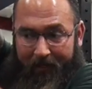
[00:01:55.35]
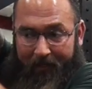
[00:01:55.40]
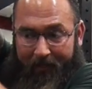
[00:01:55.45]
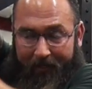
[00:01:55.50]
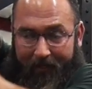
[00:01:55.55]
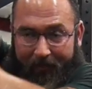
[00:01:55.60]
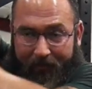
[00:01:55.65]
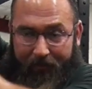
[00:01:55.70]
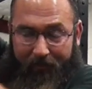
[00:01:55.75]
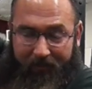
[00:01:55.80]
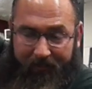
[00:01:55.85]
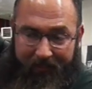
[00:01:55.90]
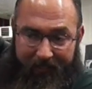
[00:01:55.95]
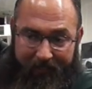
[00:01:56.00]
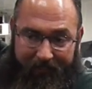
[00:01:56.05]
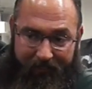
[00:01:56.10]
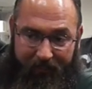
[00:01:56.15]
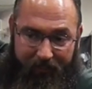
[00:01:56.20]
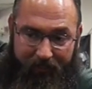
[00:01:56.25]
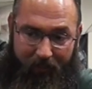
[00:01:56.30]
And as you'll see,
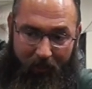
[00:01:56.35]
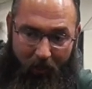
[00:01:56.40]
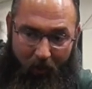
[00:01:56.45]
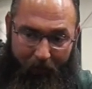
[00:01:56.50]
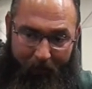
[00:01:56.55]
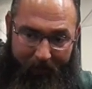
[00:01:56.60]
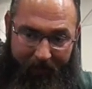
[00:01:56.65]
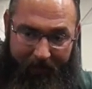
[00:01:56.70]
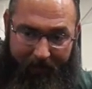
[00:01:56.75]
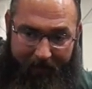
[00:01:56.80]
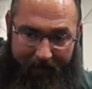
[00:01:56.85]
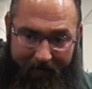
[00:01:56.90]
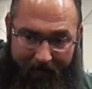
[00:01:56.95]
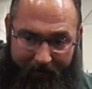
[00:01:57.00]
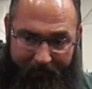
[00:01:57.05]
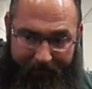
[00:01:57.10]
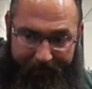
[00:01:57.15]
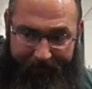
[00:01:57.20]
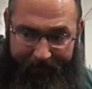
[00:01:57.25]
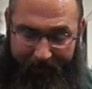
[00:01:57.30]
it's just opening
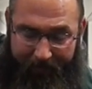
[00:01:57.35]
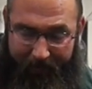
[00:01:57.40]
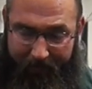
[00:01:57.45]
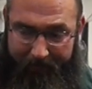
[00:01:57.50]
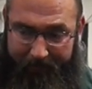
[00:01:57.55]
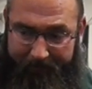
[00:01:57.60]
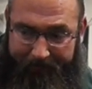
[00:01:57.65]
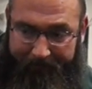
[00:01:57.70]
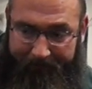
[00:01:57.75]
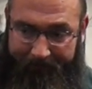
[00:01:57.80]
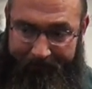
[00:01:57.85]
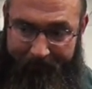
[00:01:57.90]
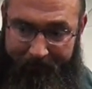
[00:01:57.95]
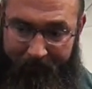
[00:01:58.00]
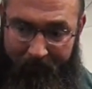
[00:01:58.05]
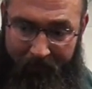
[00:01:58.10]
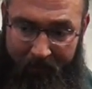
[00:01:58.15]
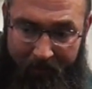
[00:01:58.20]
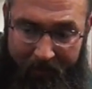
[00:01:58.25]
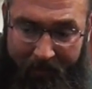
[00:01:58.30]
everything up.
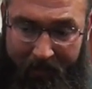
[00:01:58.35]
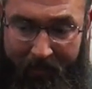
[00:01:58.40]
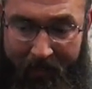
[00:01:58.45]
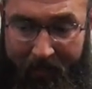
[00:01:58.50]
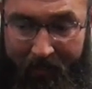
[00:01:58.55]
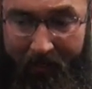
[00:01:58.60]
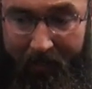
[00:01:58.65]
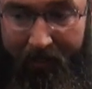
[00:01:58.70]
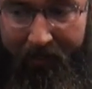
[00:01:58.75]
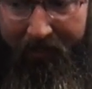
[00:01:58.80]
And